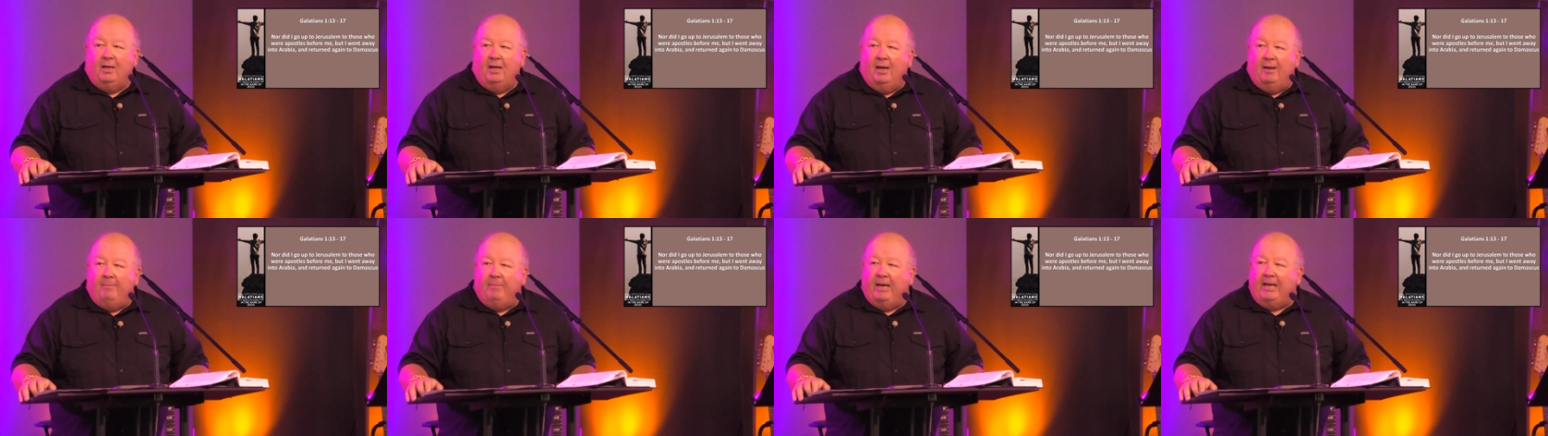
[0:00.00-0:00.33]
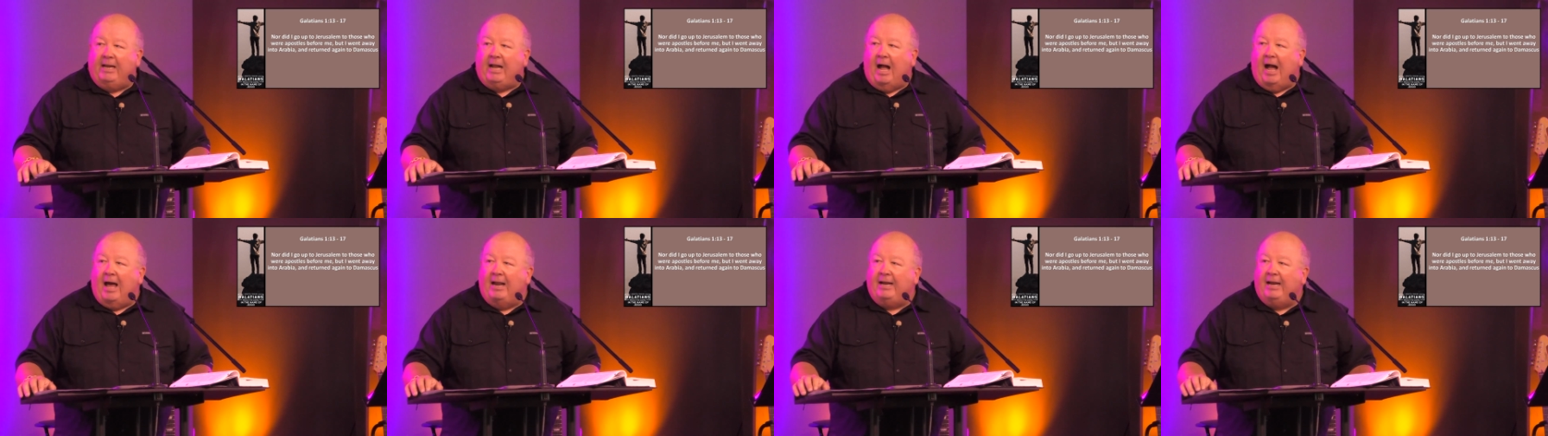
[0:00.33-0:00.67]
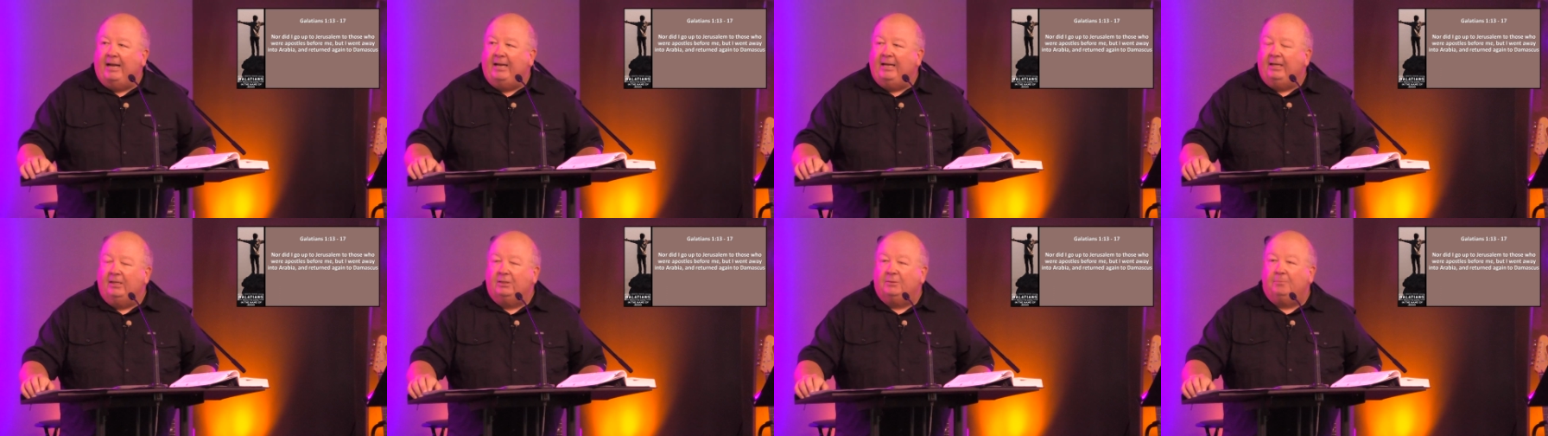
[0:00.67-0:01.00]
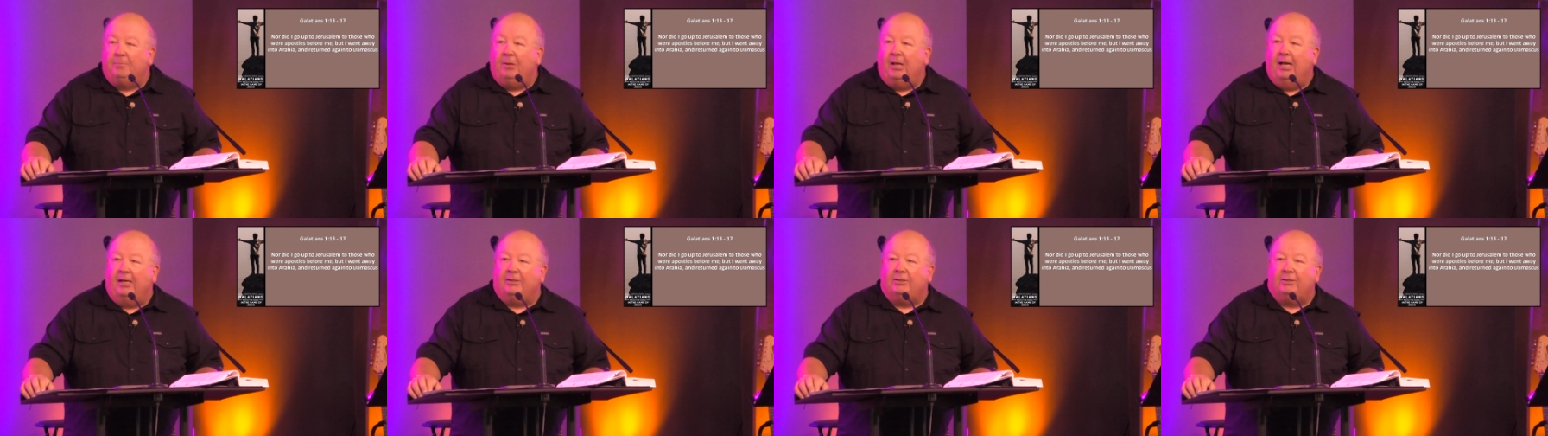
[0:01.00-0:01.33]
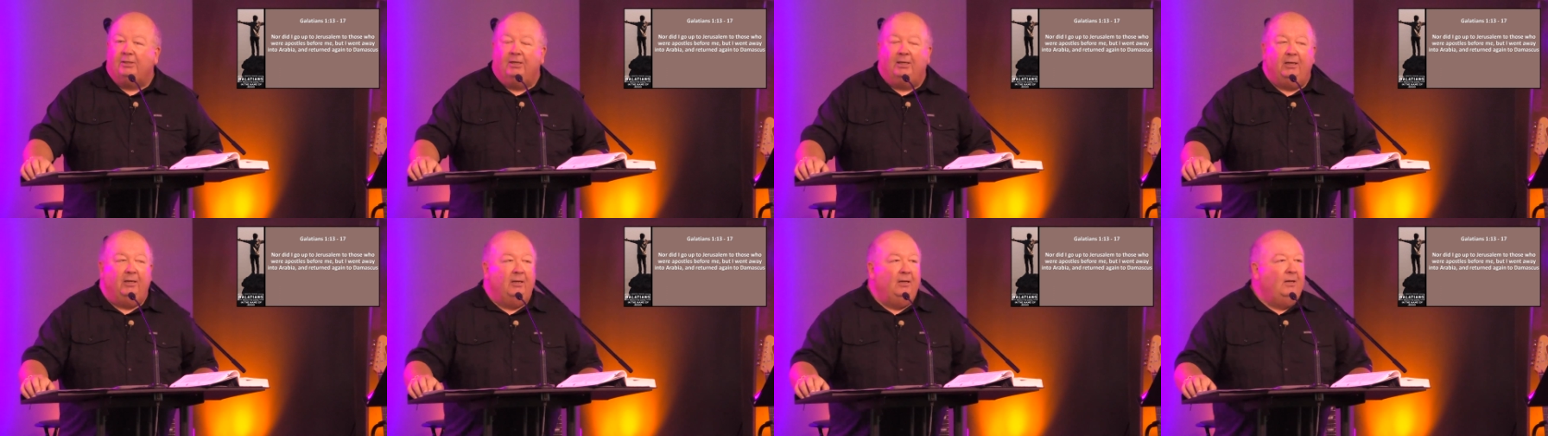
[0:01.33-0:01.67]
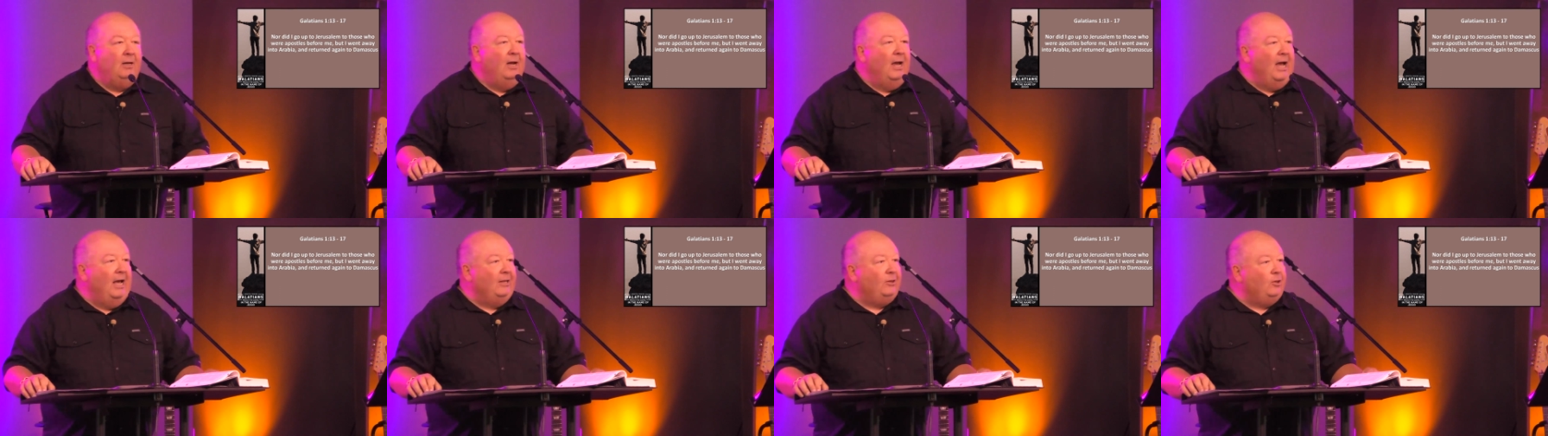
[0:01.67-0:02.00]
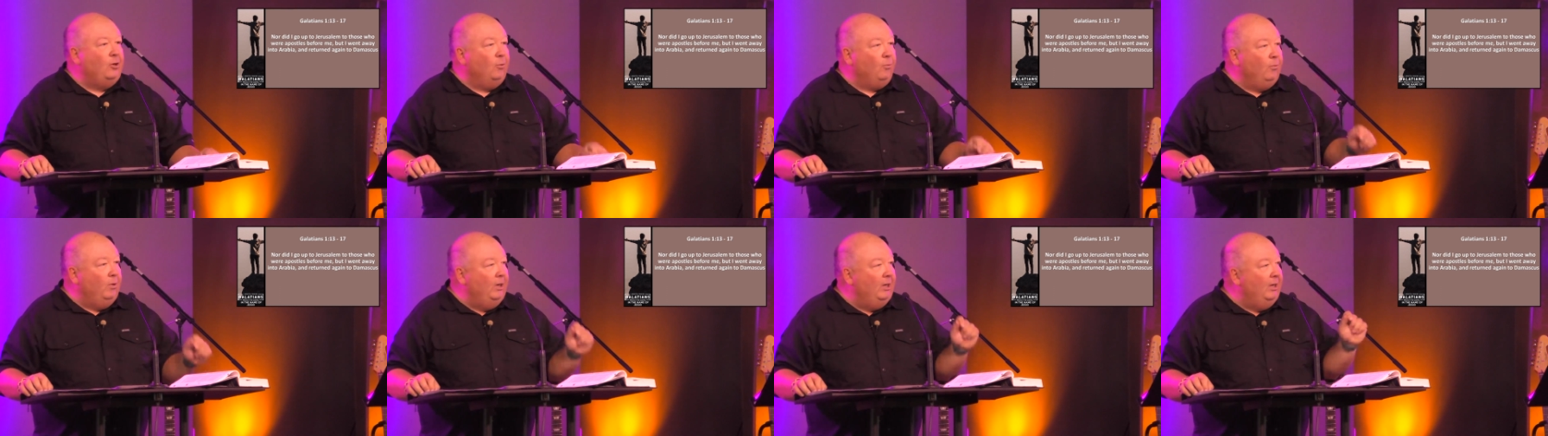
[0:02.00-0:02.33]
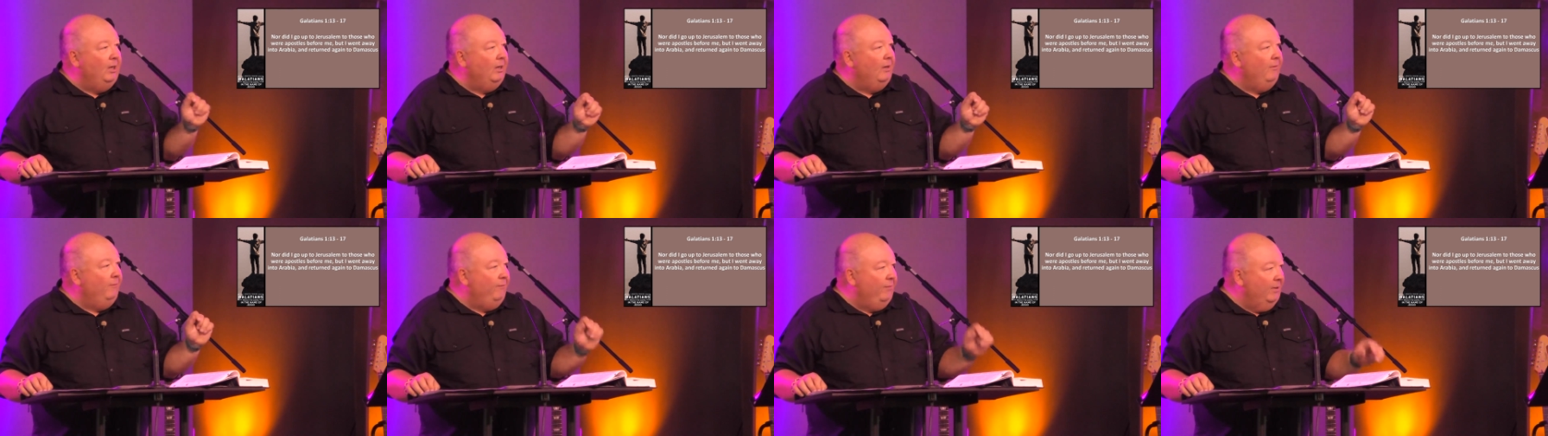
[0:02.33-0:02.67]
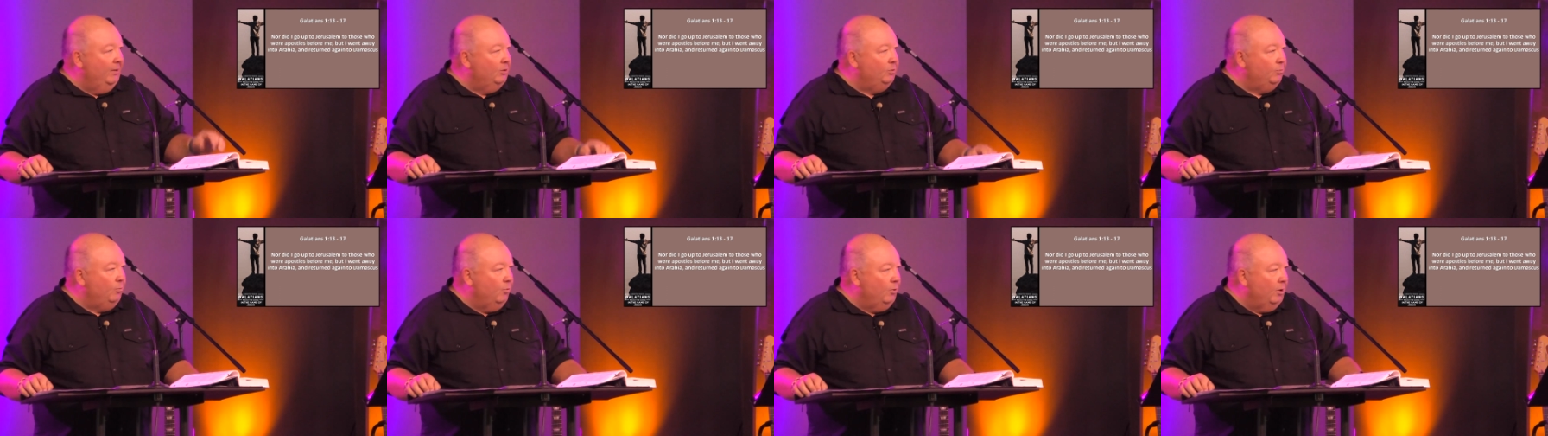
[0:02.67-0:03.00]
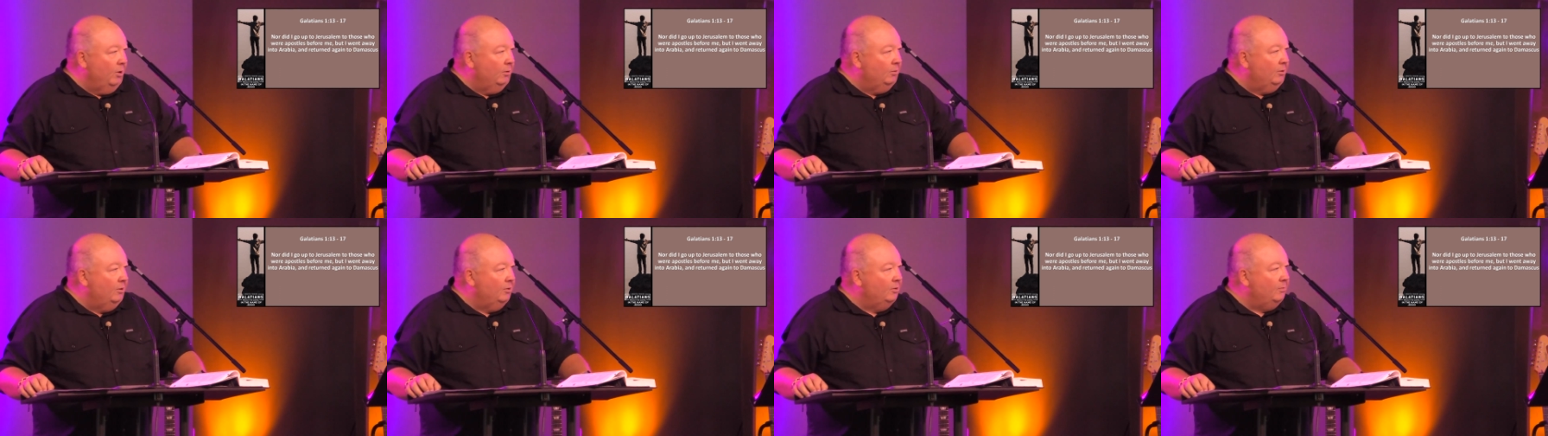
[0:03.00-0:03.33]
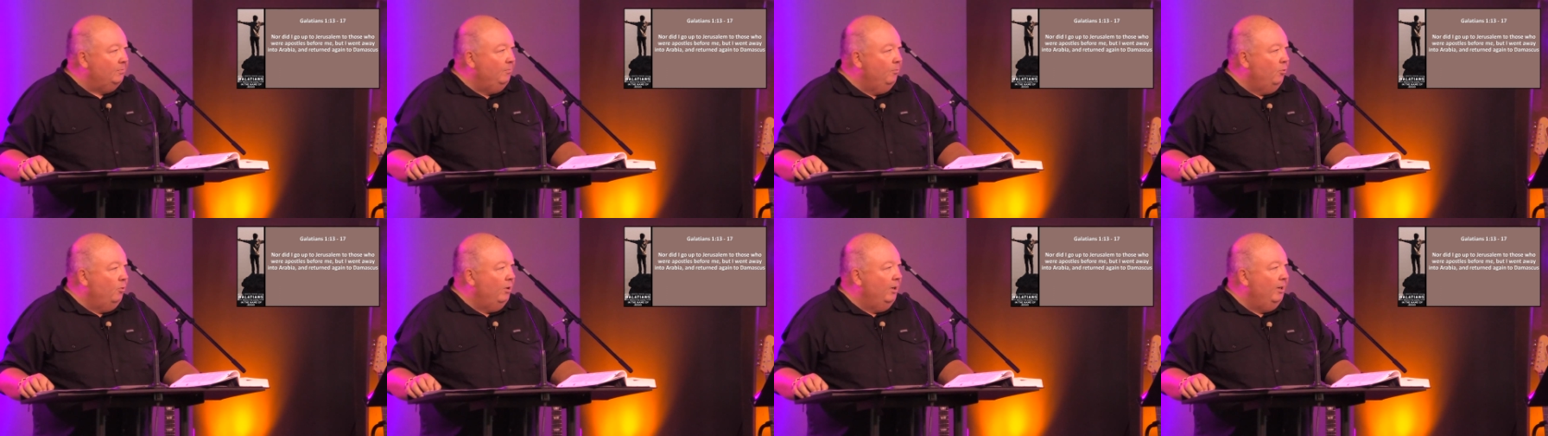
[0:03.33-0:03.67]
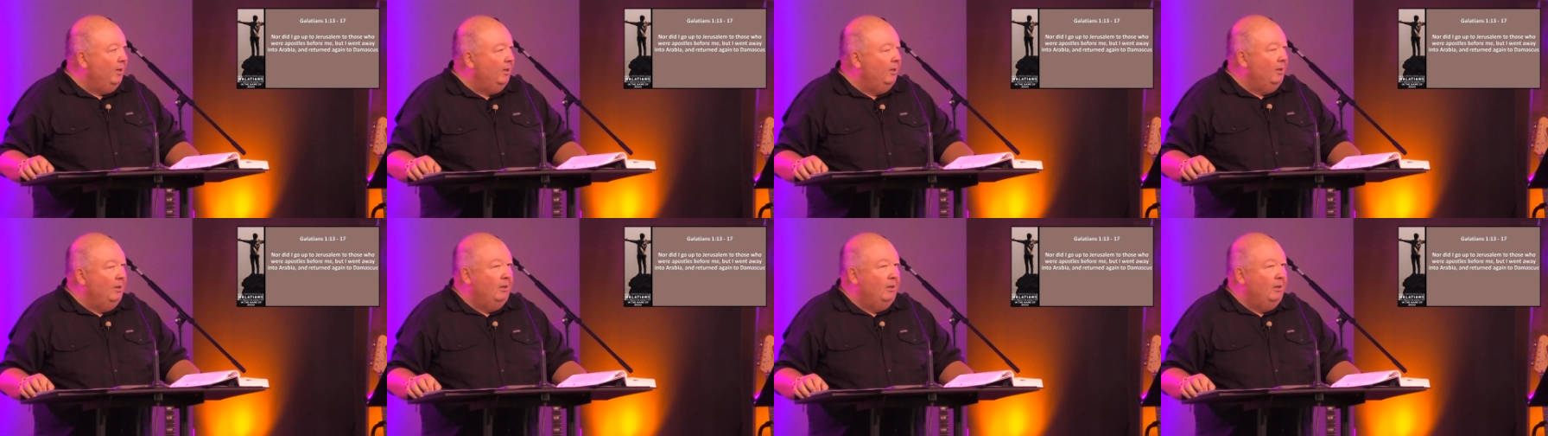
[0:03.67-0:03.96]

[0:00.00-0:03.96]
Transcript: And may God add his blessing at the reading of his word this morning.